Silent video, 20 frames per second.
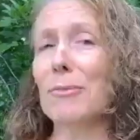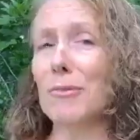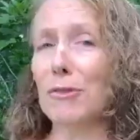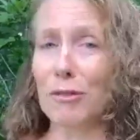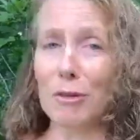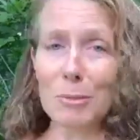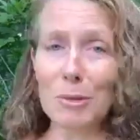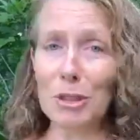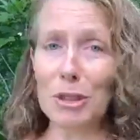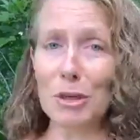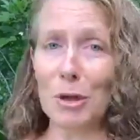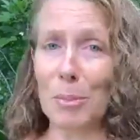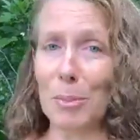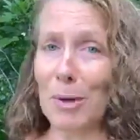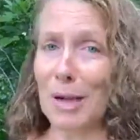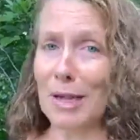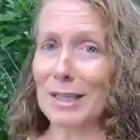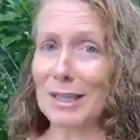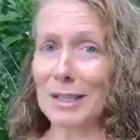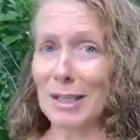from a shop
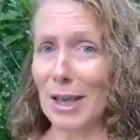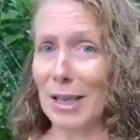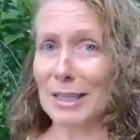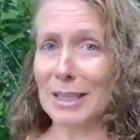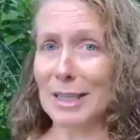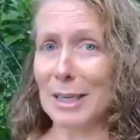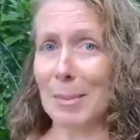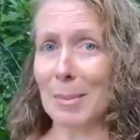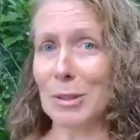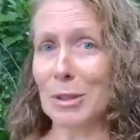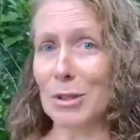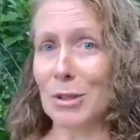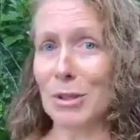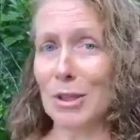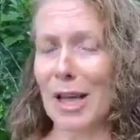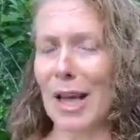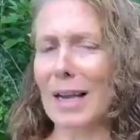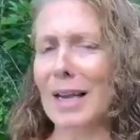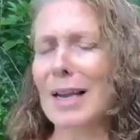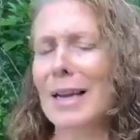and slice it up and do
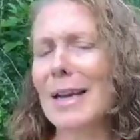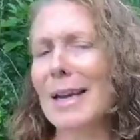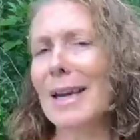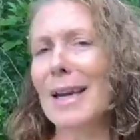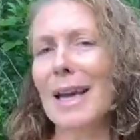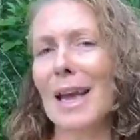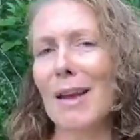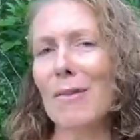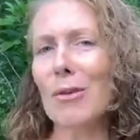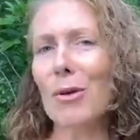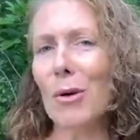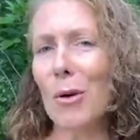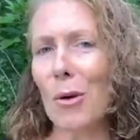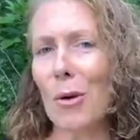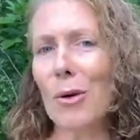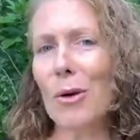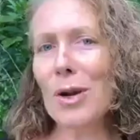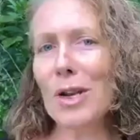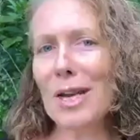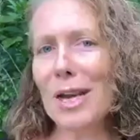that. If you
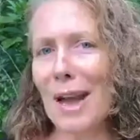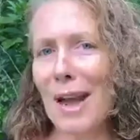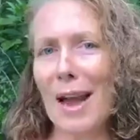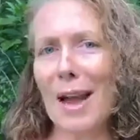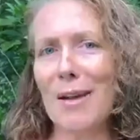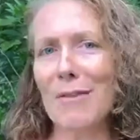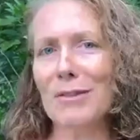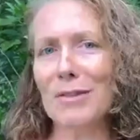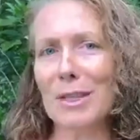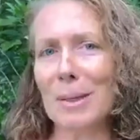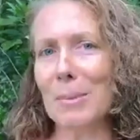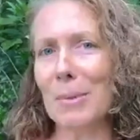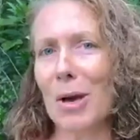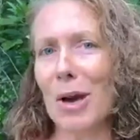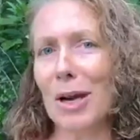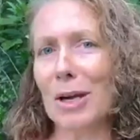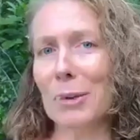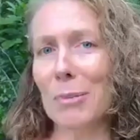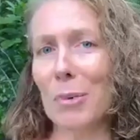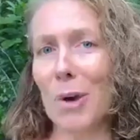already have some
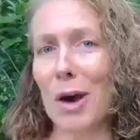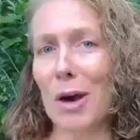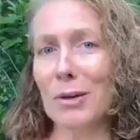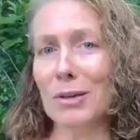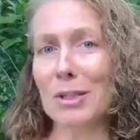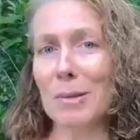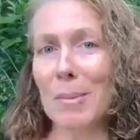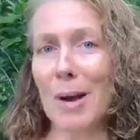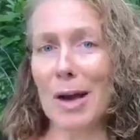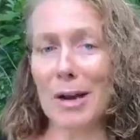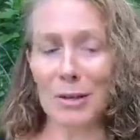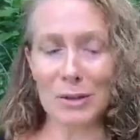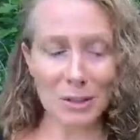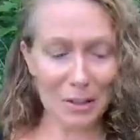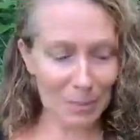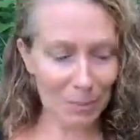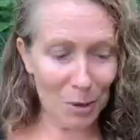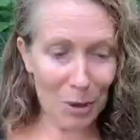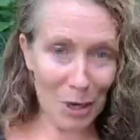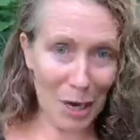kind of wild tomatoes,
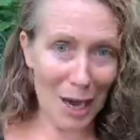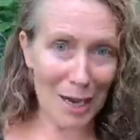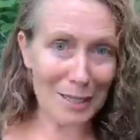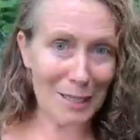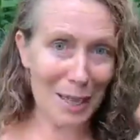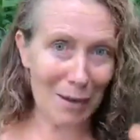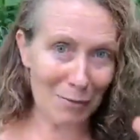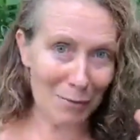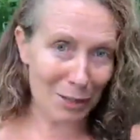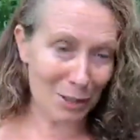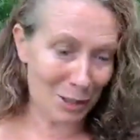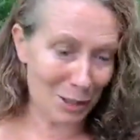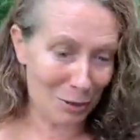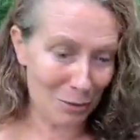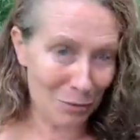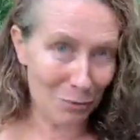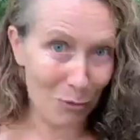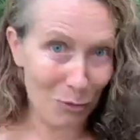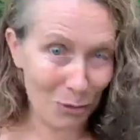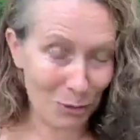I'm going to ask Evan to
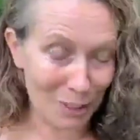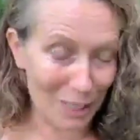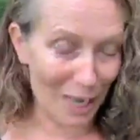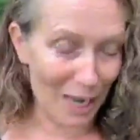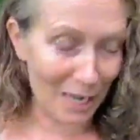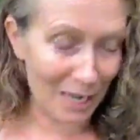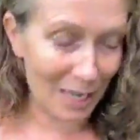sort of look down